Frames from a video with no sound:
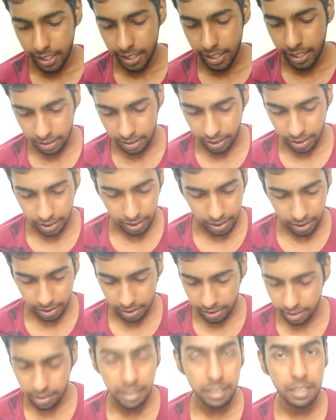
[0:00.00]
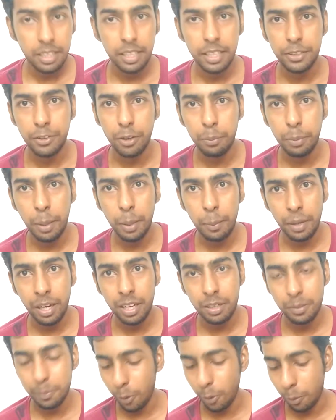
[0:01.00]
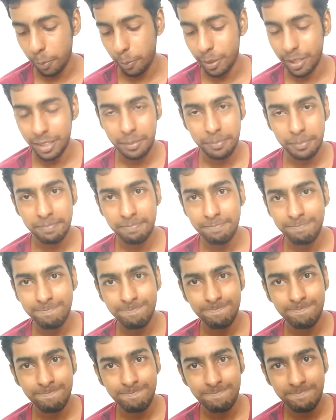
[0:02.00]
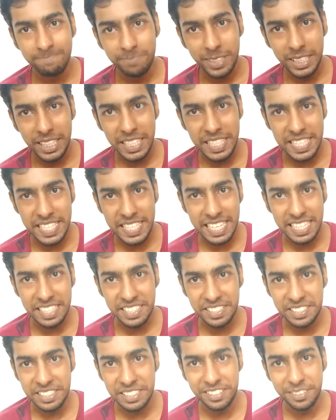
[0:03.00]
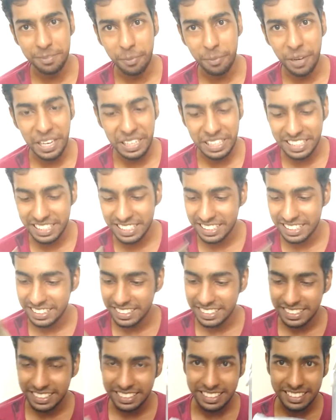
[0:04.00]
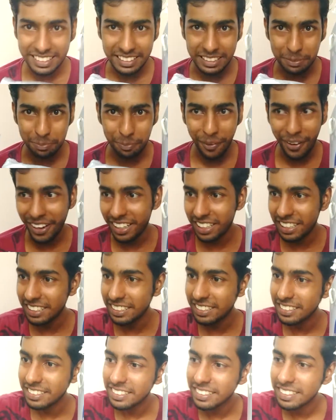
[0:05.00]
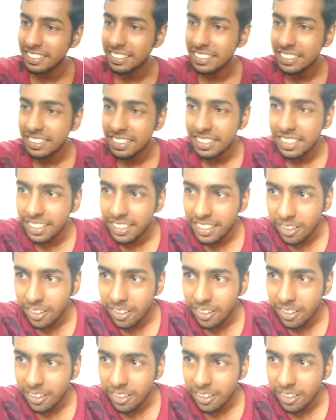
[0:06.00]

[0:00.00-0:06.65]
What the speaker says: will be a mark probably. Yes, it's mark. It's mark. Wow.